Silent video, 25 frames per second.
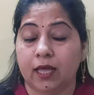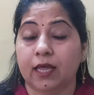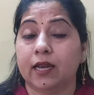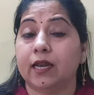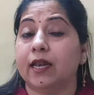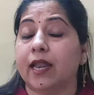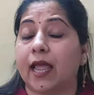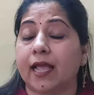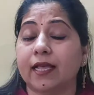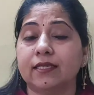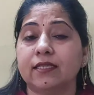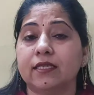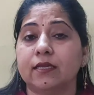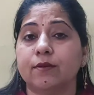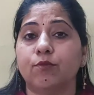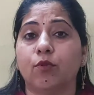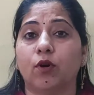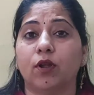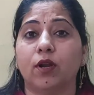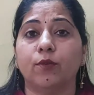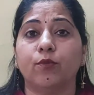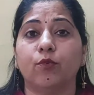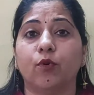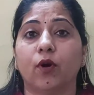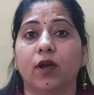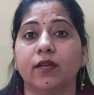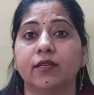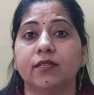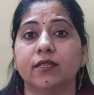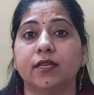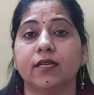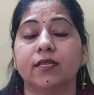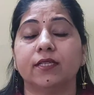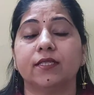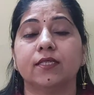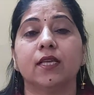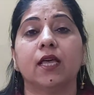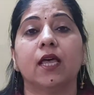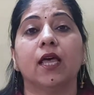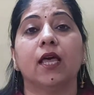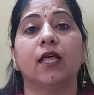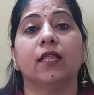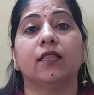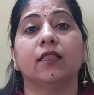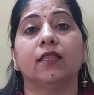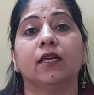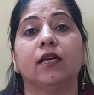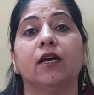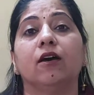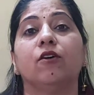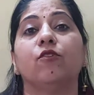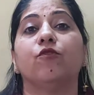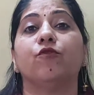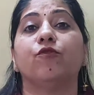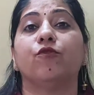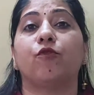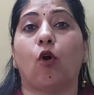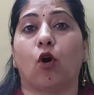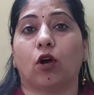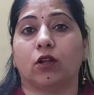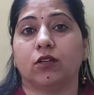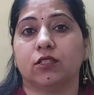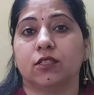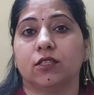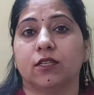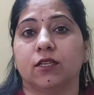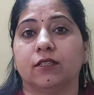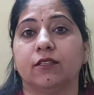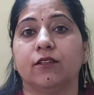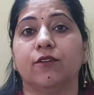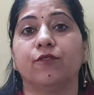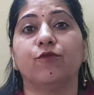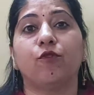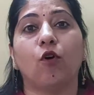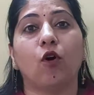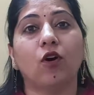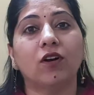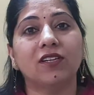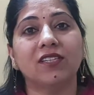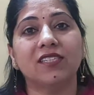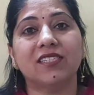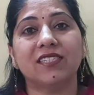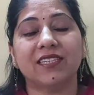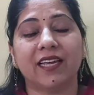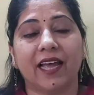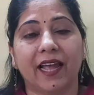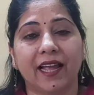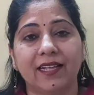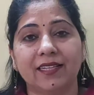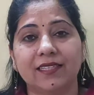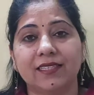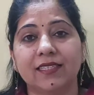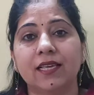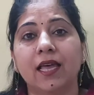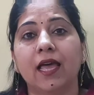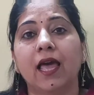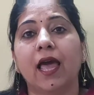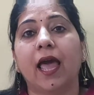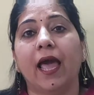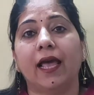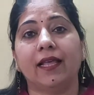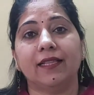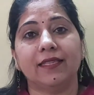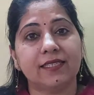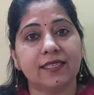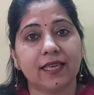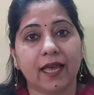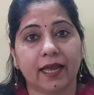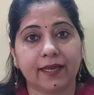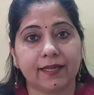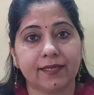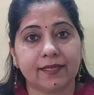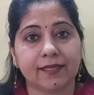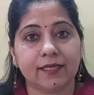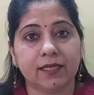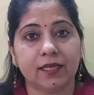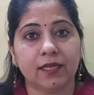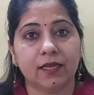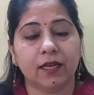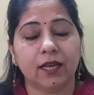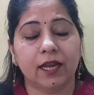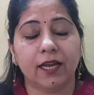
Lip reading: Next important point is the font styles and size.